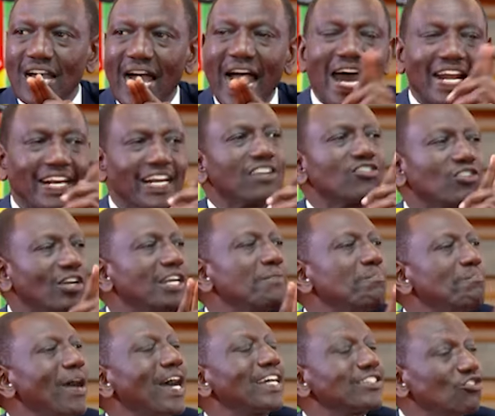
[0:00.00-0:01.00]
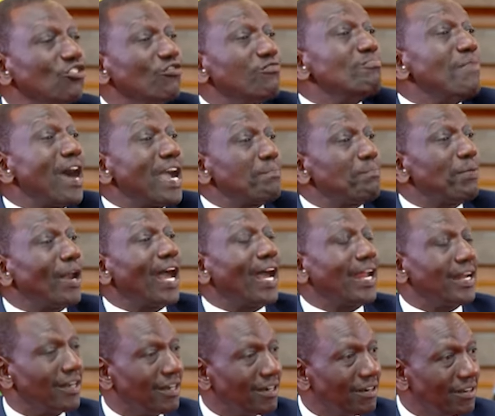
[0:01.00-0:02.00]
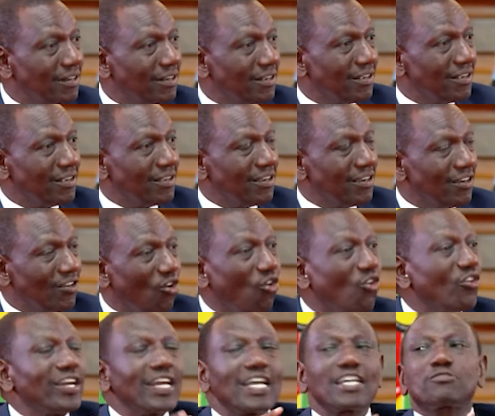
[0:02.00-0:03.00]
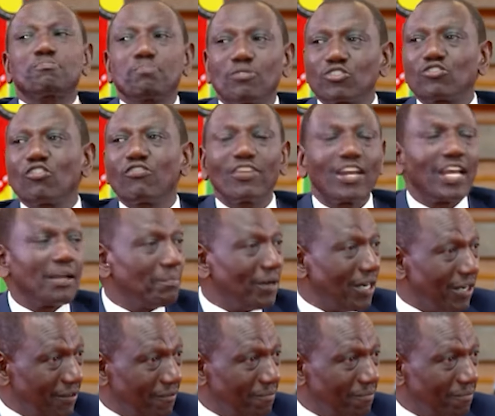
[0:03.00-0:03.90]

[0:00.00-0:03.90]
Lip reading: are actually part of my plan on export of labor.